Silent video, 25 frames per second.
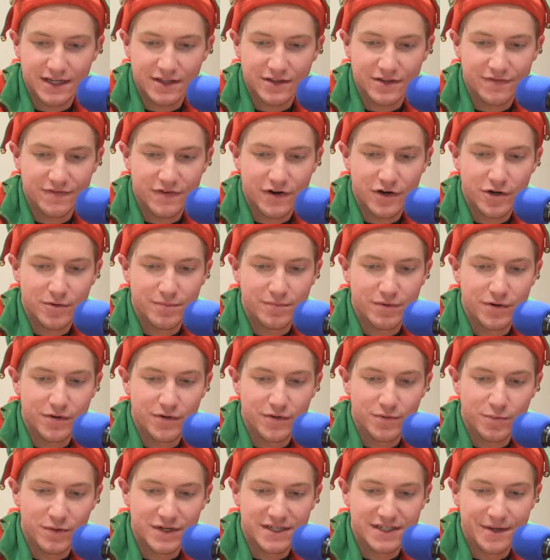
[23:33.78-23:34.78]
the photo
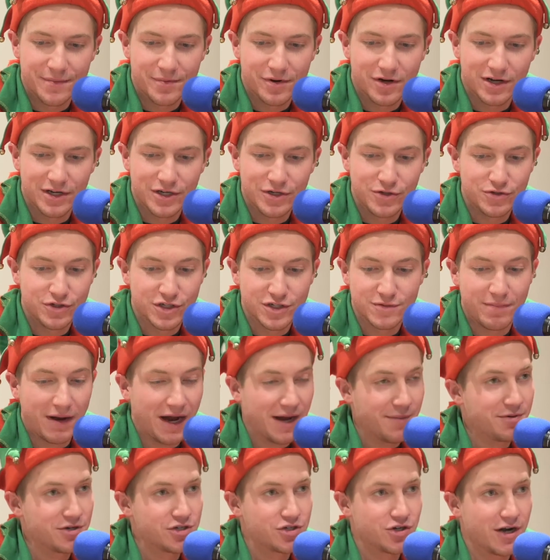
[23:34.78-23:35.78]
booth, we typically use just
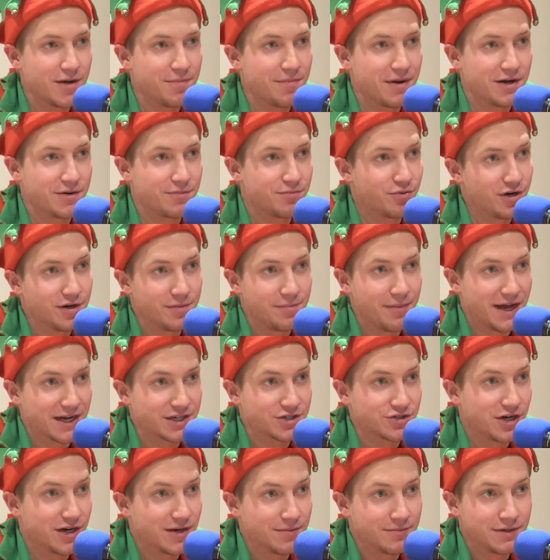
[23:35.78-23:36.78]
pipe and drape and a printed
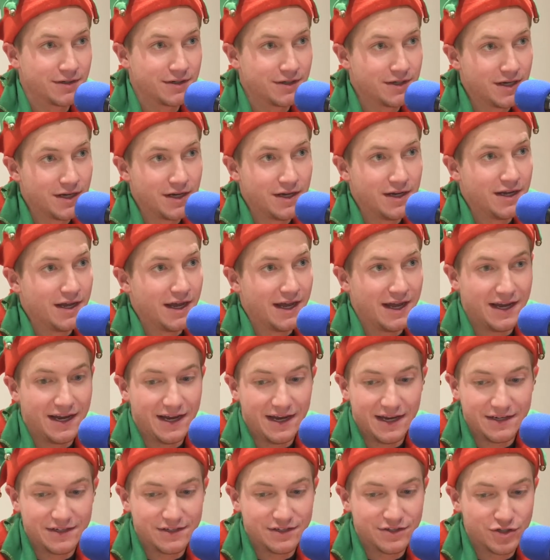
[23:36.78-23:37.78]
backdrop.
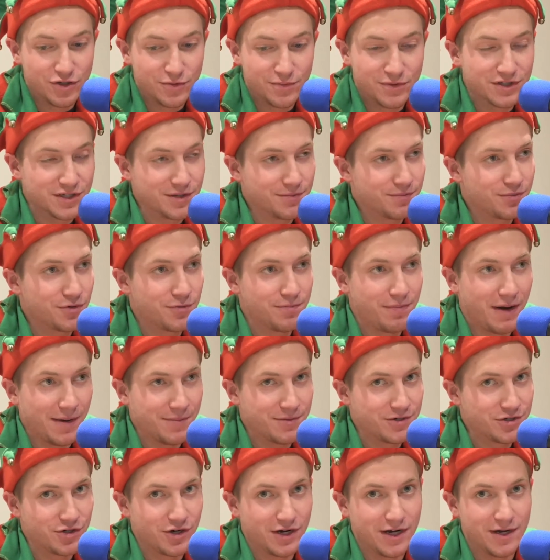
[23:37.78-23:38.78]
And super simple
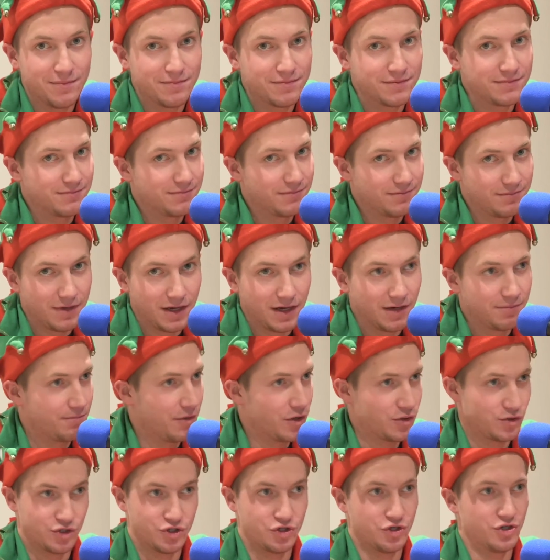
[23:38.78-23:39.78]
pipe and drape.
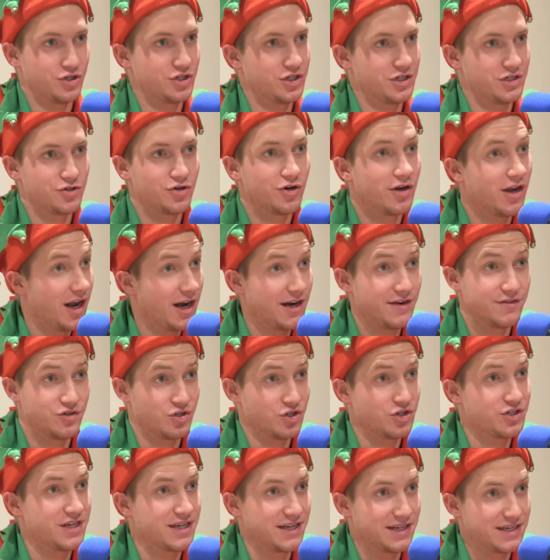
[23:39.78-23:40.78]
Most churches, or a lot of
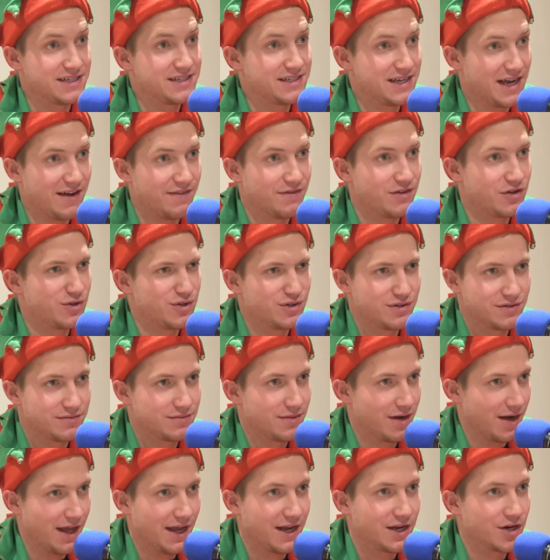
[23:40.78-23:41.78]
churches at least, have those
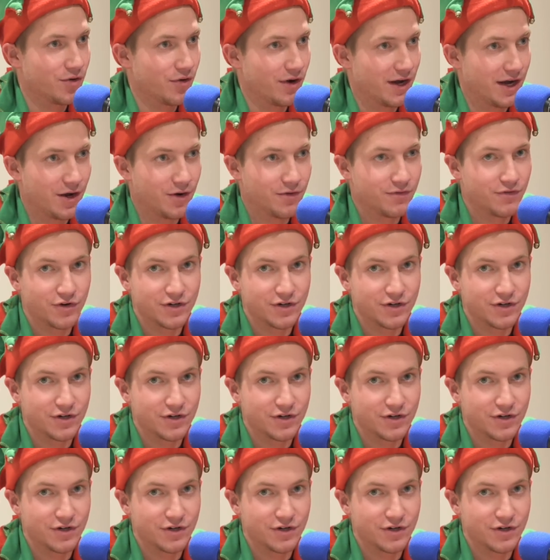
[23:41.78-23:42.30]
laying around for